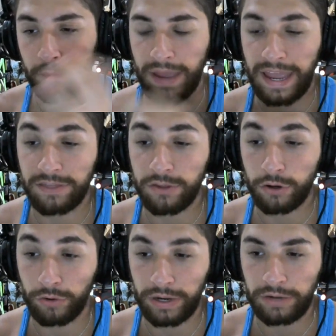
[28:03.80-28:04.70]
of my head, the
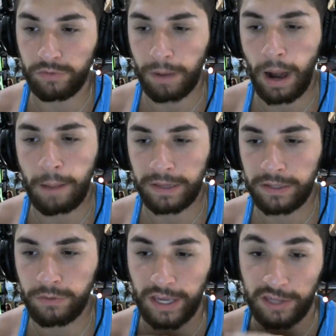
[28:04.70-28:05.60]
green would probably
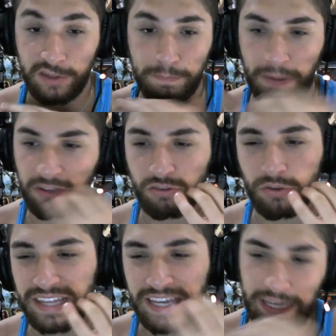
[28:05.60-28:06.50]
use like
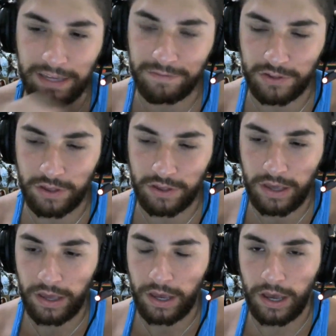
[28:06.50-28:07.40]
special leaves
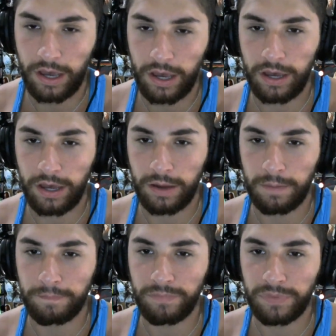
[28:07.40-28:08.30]

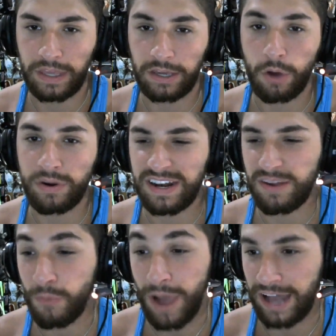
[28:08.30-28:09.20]
encoded
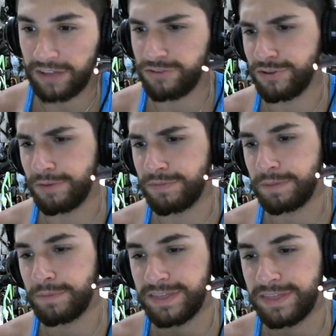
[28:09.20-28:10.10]
in wax or
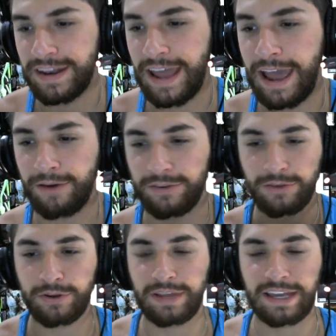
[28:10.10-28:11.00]
something. But then how
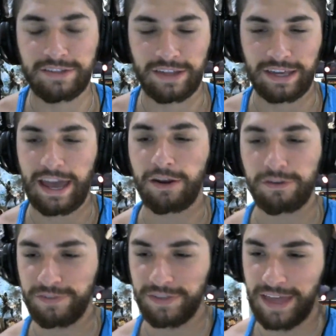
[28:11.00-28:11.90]
you could easily
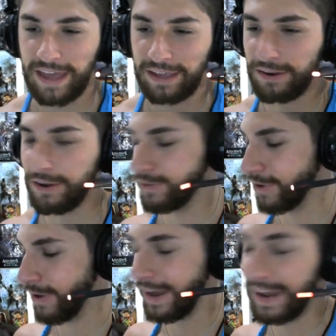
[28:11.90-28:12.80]
counterfeit that,
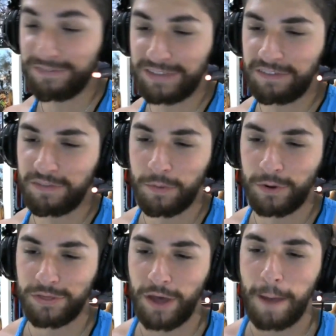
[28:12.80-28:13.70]
So I'd have to give it
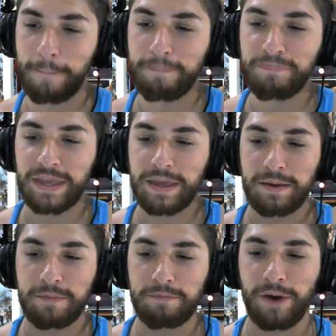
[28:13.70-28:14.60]
more thought.
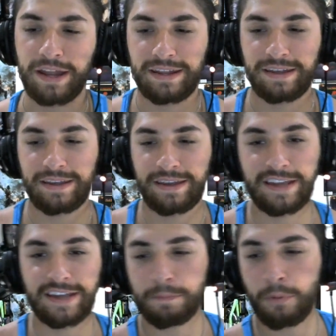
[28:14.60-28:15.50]
But
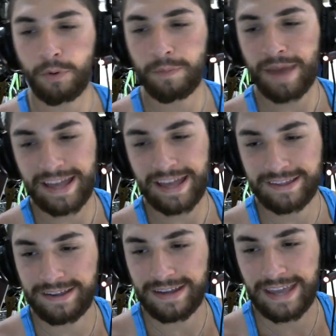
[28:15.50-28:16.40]
he's a poor
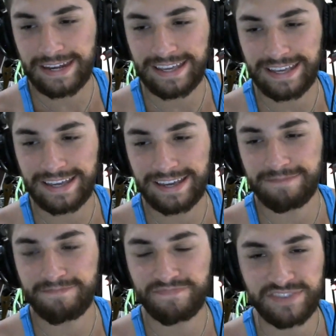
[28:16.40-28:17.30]
bastard, and he
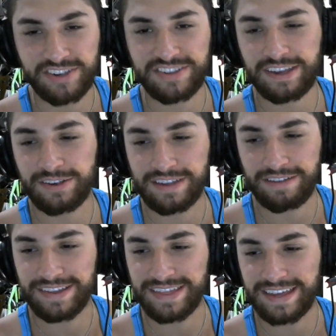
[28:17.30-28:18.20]
just steals
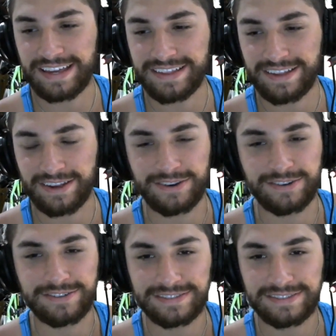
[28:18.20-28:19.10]
everything. So.